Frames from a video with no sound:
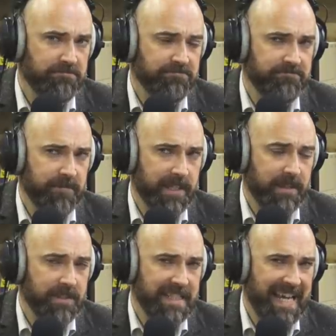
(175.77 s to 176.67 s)
Um, I think
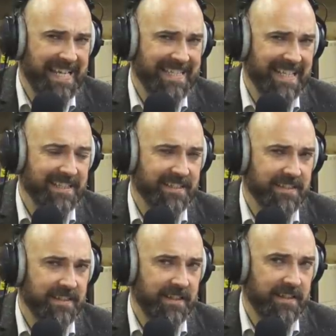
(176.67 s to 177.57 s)
it was an
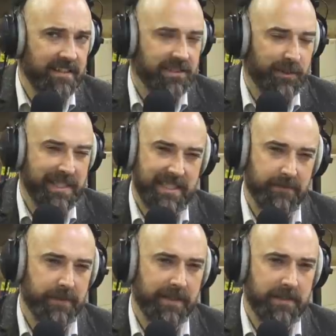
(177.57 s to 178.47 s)
SX
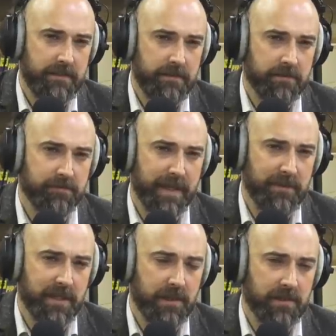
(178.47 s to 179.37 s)
25 or
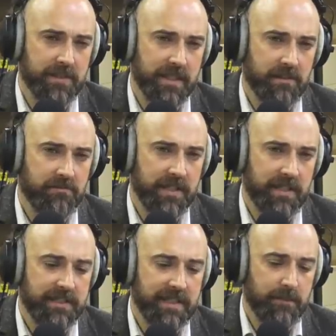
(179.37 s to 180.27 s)
maybe a 33
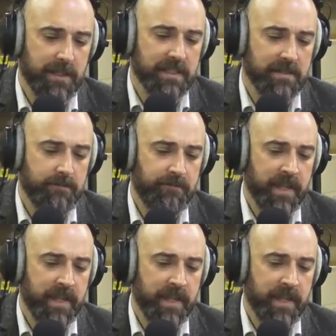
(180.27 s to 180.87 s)
CPU.